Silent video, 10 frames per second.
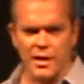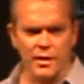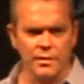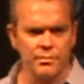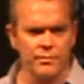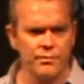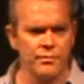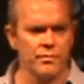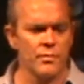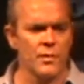me?
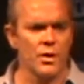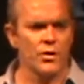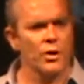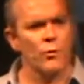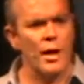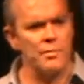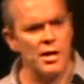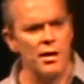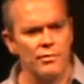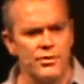Are you going to write
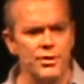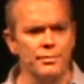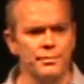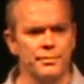me off too?